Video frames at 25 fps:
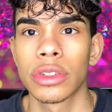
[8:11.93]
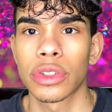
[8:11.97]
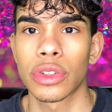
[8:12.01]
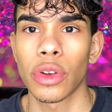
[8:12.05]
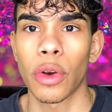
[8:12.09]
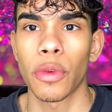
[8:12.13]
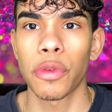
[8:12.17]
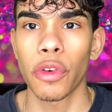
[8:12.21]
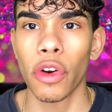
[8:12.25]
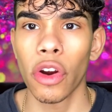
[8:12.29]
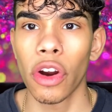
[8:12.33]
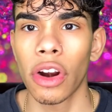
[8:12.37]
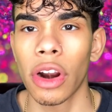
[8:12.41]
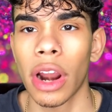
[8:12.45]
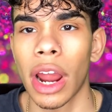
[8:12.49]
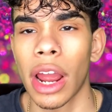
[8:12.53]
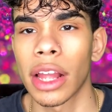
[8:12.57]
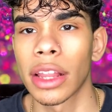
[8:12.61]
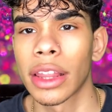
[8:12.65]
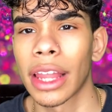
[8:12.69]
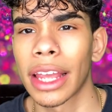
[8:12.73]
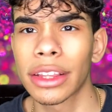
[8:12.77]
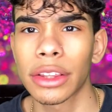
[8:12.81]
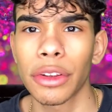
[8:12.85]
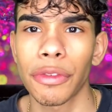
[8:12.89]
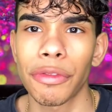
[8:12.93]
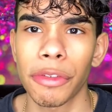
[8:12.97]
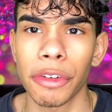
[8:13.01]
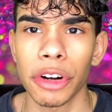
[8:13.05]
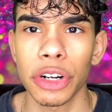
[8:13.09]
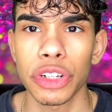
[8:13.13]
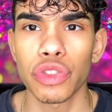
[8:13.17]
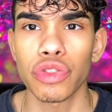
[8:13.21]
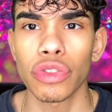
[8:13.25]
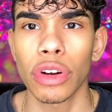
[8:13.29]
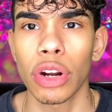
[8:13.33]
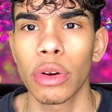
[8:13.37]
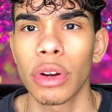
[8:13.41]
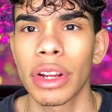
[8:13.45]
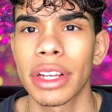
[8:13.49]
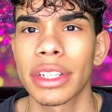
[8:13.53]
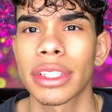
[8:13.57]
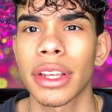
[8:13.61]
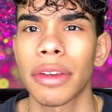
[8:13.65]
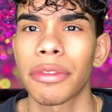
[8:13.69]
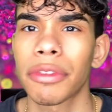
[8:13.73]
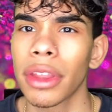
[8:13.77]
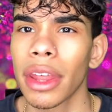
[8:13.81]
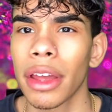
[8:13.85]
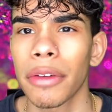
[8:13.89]
So far, I like the first row,
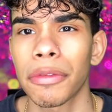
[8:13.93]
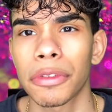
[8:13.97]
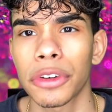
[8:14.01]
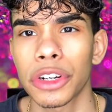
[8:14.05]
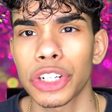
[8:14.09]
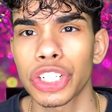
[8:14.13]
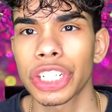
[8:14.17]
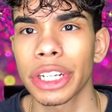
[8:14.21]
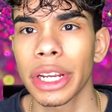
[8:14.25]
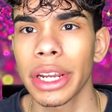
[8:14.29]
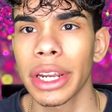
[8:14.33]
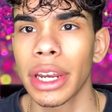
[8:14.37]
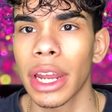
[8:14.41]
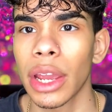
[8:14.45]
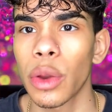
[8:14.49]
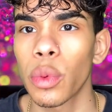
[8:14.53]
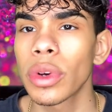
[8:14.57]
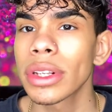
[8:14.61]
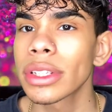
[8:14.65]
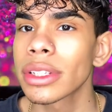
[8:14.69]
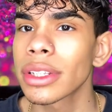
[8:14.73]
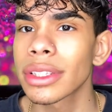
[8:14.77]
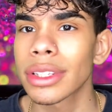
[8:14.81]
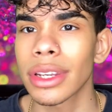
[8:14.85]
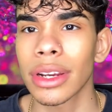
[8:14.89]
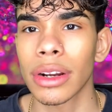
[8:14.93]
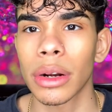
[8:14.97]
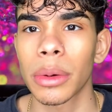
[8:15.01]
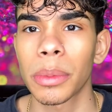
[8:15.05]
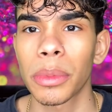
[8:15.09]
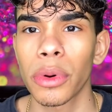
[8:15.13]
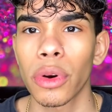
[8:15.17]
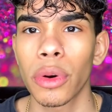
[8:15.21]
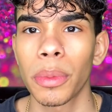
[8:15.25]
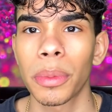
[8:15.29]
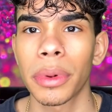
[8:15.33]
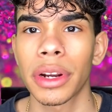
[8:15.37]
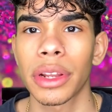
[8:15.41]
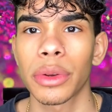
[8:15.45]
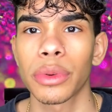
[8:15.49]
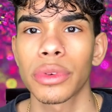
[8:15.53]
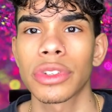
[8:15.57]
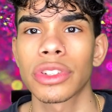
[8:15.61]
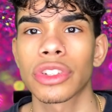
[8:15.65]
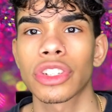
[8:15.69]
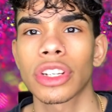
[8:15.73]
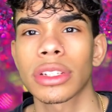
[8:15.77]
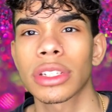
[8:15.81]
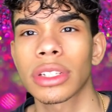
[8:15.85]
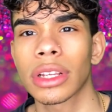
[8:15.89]
except for that first shade. It wasn't terrible, but it
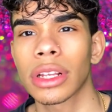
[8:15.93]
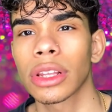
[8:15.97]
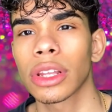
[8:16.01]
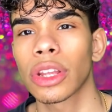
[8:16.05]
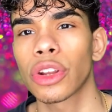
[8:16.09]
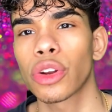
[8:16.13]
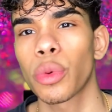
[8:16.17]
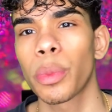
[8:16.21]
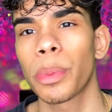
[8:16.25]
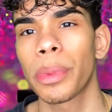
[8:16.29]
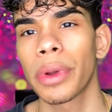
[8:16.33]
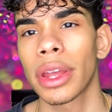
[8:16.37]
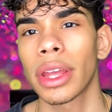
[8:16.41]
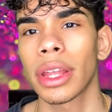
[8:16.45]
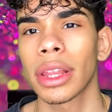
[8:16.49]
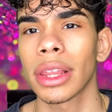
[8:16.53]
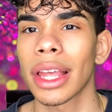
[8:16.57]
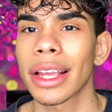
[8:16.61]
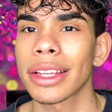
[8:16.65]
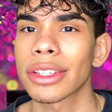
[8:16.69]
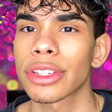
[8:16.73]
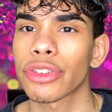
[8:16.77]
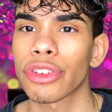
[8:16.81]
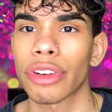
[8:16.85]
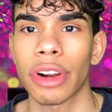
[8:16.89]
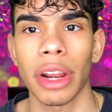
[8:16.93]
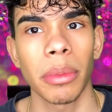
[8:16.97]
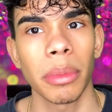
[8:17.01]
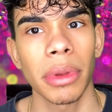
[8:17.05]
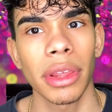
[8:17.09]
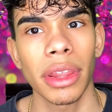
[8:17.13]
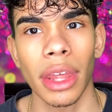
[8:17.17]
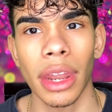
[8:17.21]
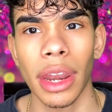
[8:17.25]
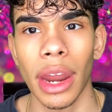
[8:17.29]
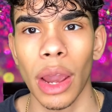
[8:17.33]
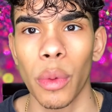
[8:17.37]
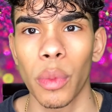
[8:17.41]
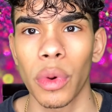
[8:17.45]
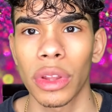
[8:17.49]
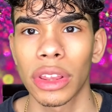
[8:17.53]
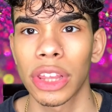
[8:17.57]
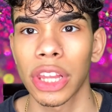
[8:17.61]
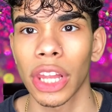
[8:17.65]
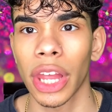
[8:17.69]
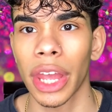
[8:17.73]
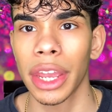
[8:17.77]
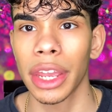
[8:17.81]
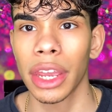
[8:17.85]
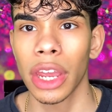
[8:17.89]
was just a little bit less creamy than I
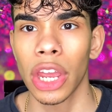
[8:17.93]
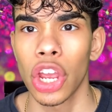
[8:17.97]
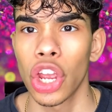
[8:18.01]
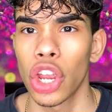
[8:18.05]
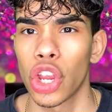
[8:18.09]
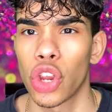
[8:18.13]
would like.